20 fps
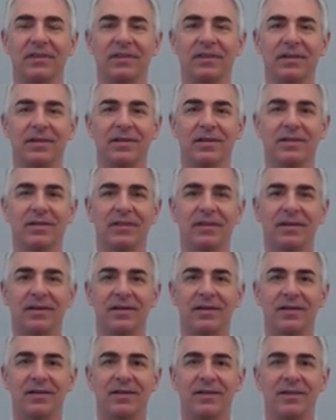
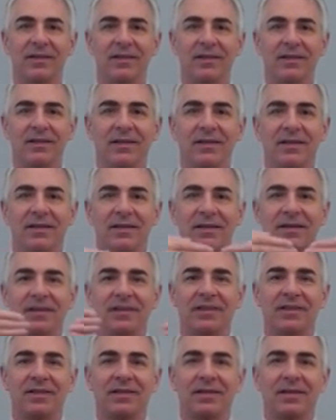
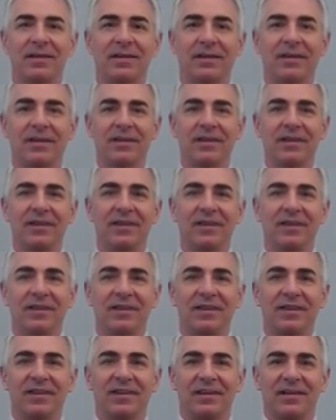
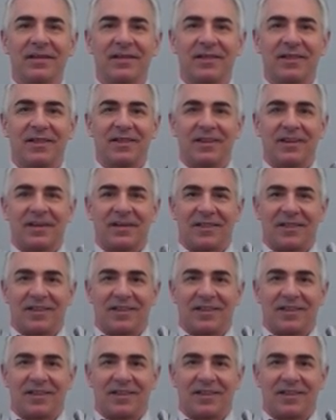(no one is talking)